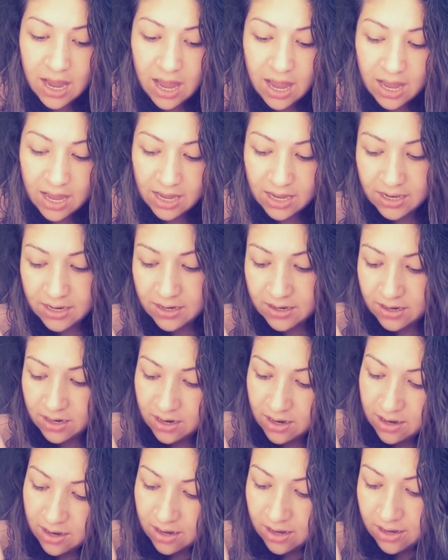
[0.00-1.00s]
and
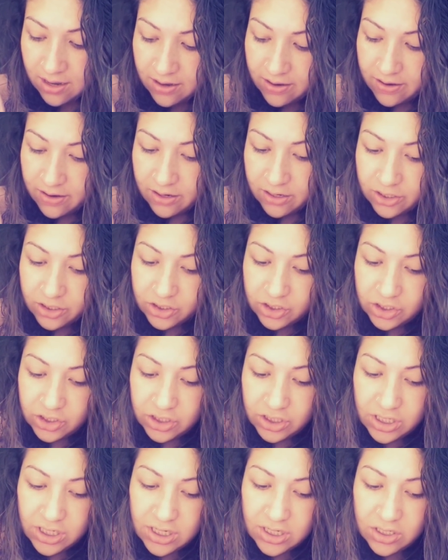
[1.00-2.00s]

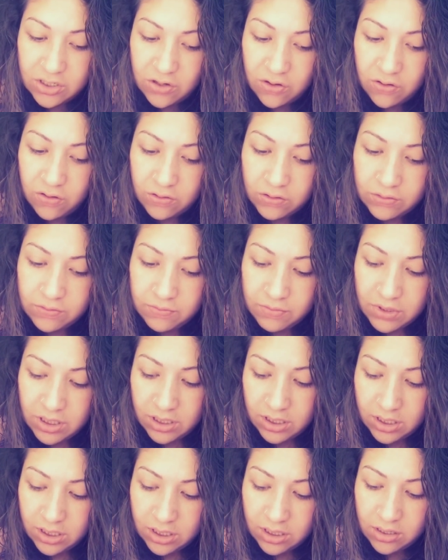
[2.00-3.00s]
she told
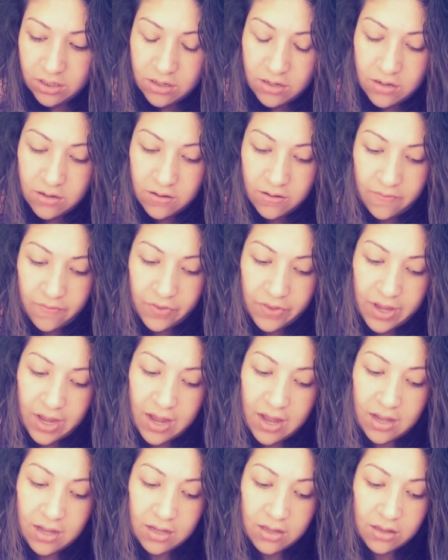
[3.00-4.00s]
me
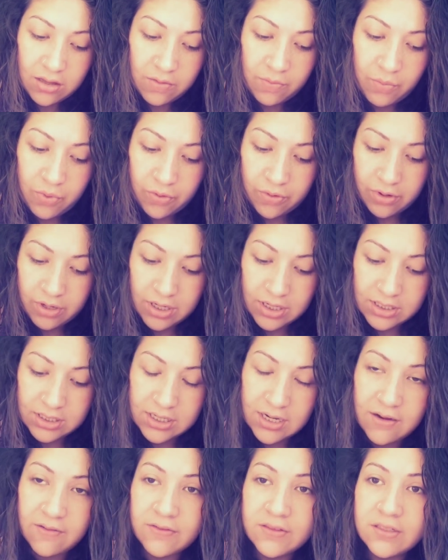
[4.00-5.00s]
that the boys
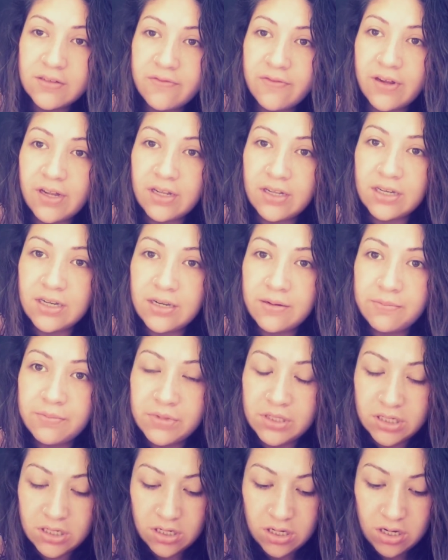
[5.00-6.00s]
have
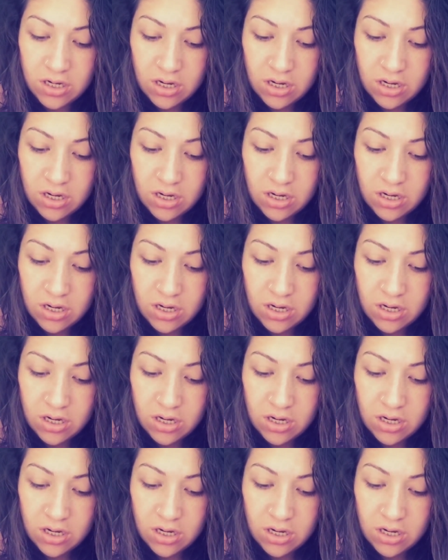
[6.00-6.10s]
developed,